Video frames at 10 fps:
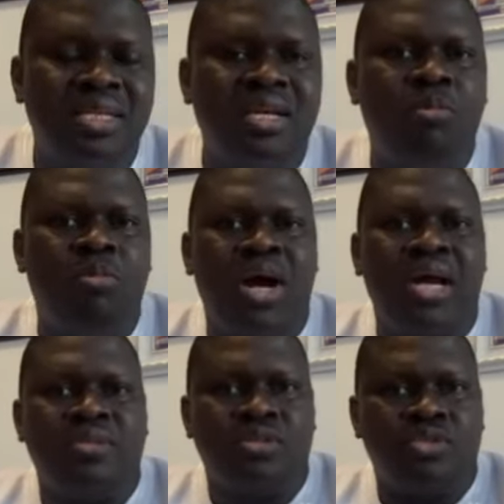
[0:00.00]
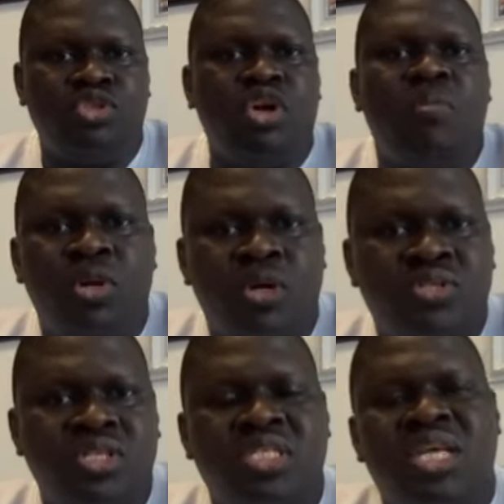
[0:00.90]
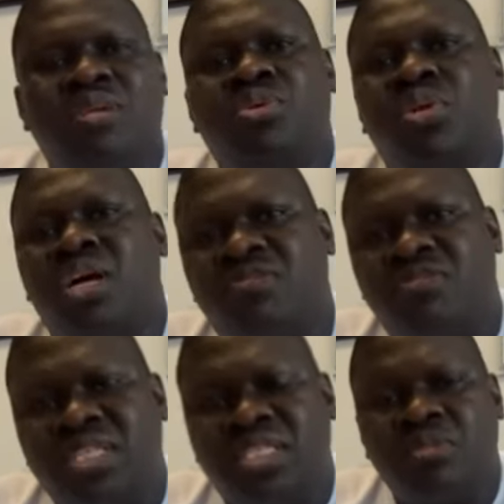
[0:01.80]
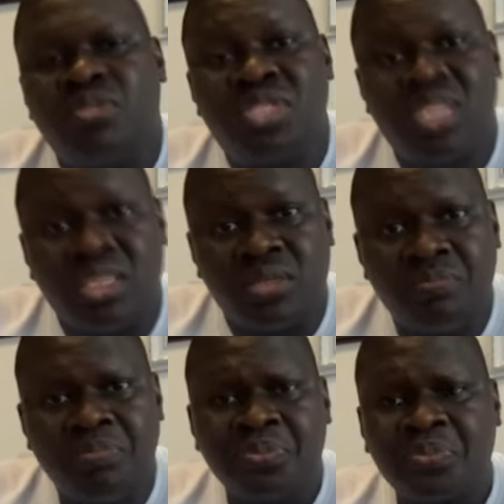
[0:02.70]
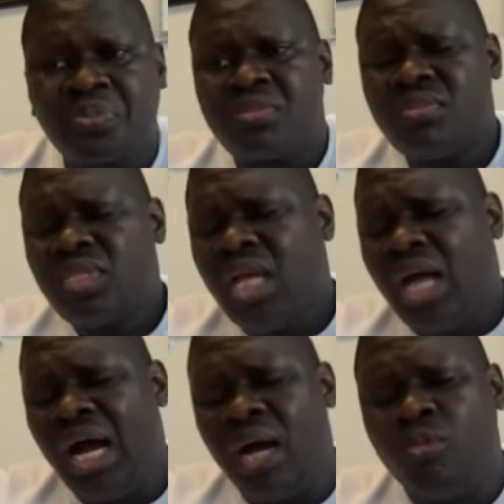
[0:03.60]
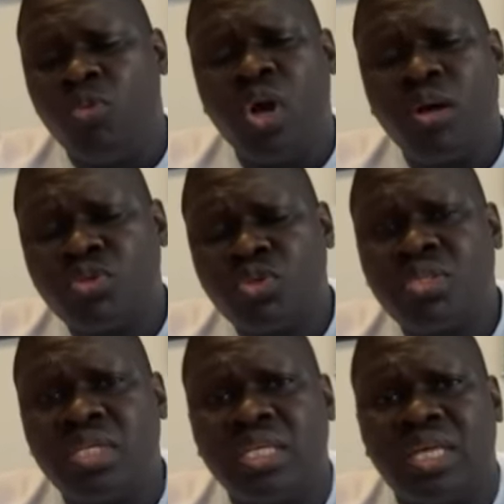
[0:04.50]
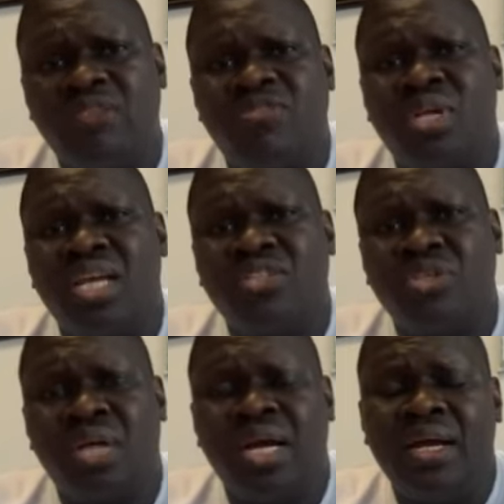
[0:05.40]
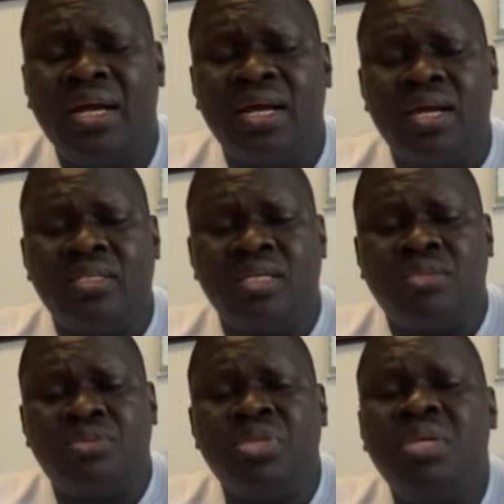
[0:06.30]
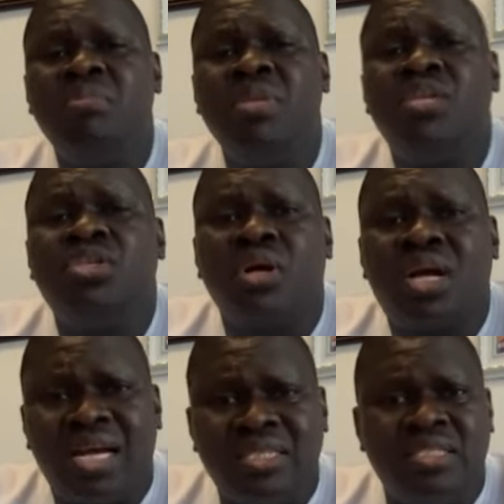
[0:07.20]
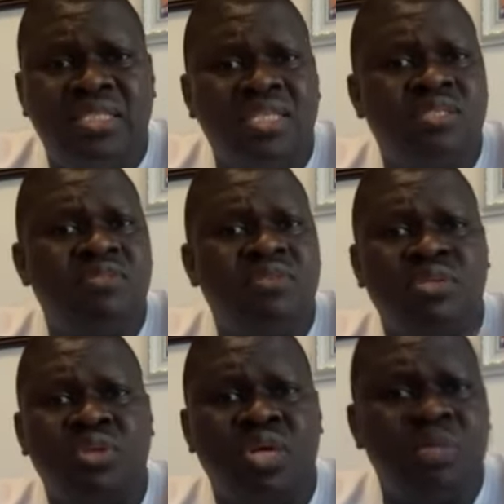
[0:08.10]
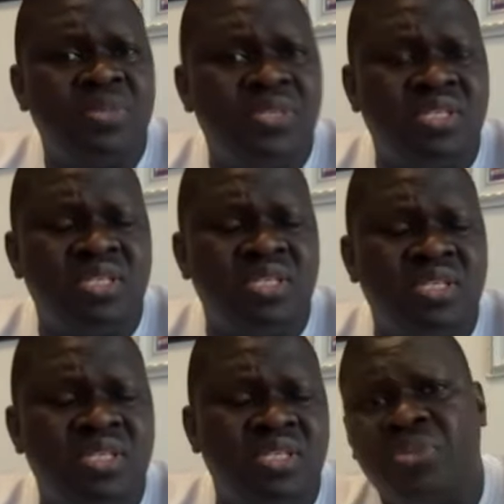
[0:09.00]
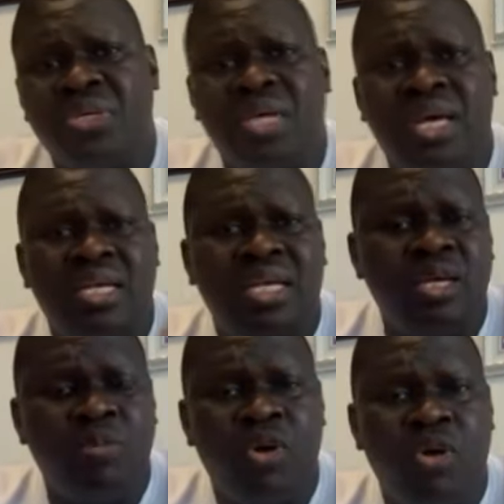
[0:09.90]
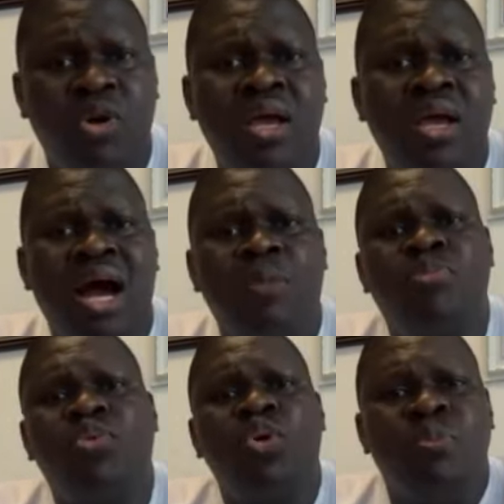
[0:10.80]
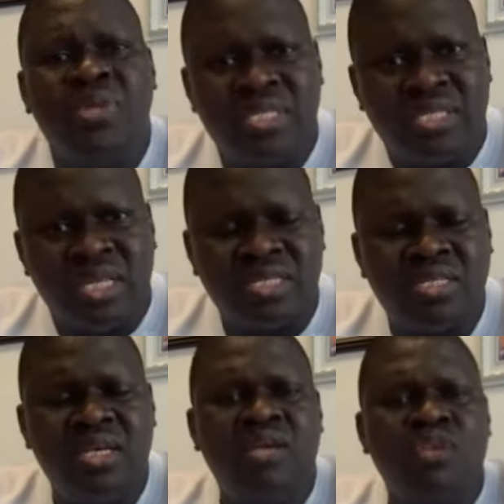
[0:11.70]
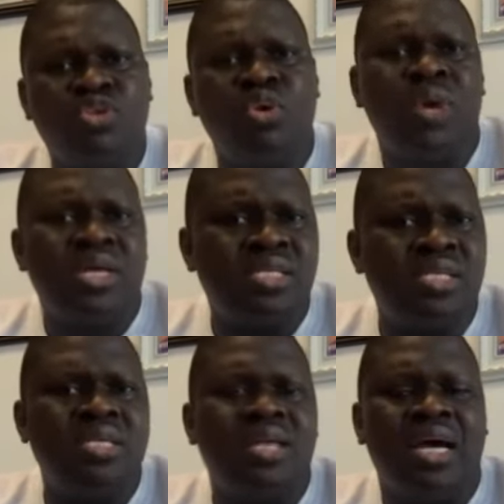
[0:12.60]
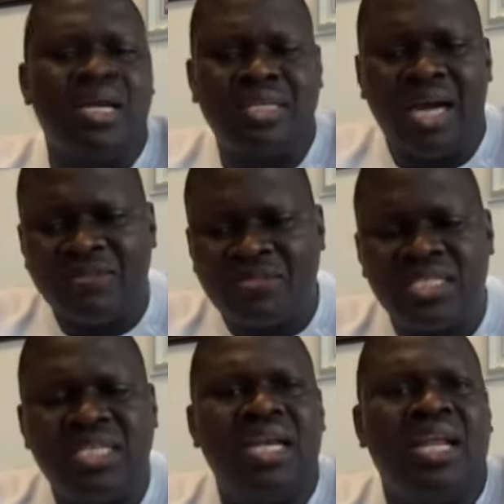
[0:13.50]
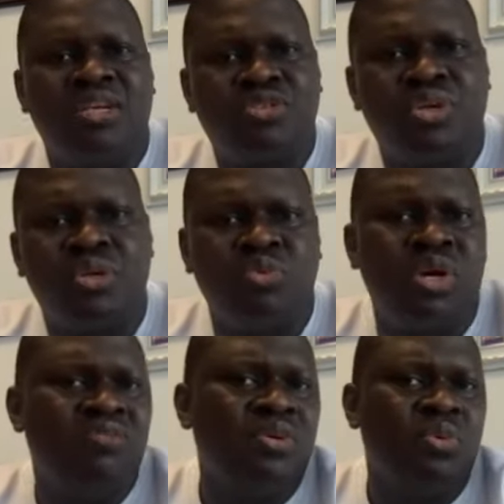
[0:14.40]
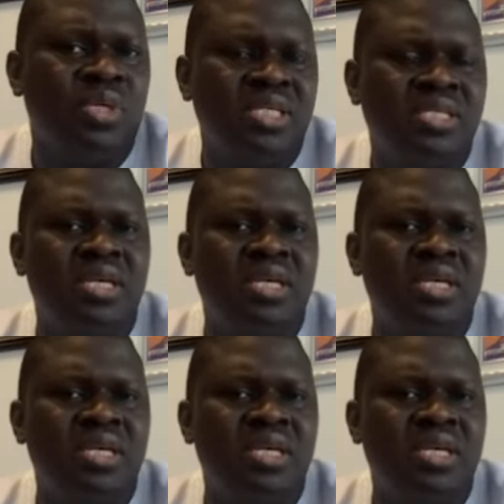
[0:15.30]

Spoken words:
by the job losses, that could affect them still. We're also saying that for Nigeria, the three major candidates, APC, PDP, and Labour, are pro-business. So we're saying that after the election, whoever wins,